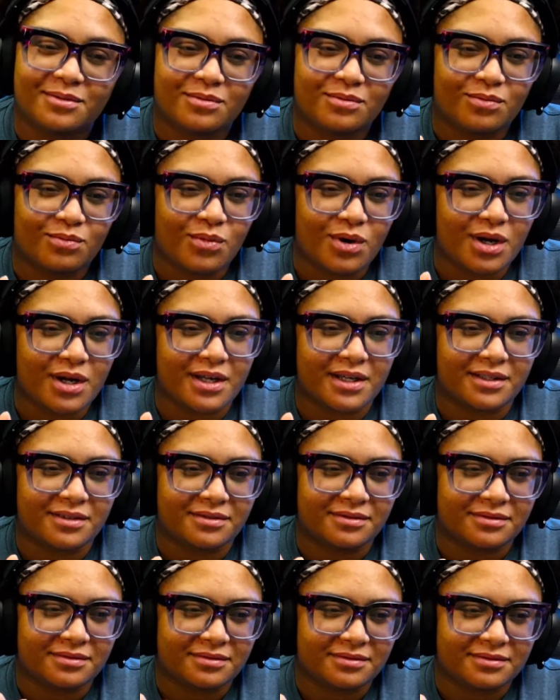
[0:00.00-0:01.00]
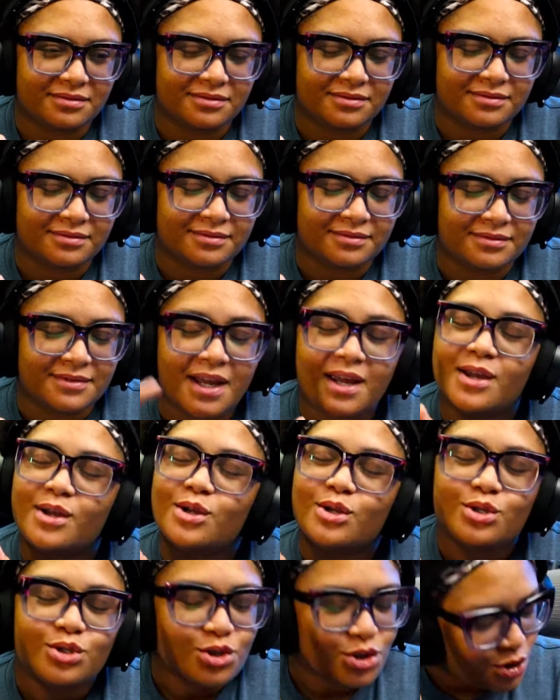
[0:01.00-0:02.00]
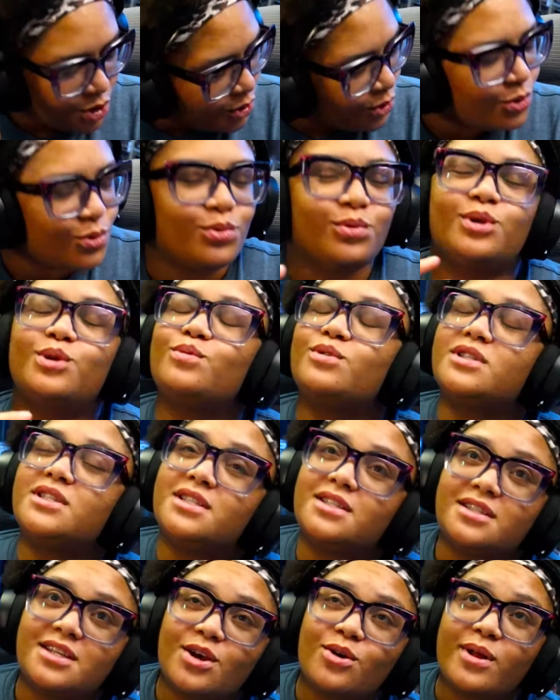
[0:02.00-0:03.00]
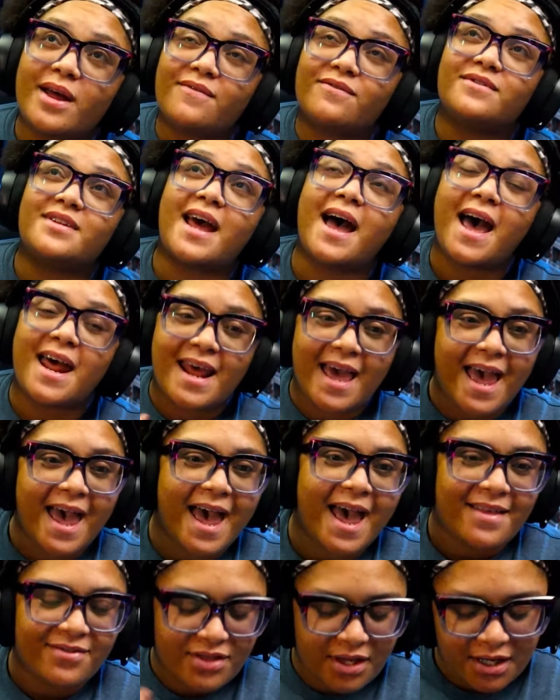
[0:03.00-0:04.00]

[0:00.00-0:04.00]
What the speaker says: One. Two, you still have not had the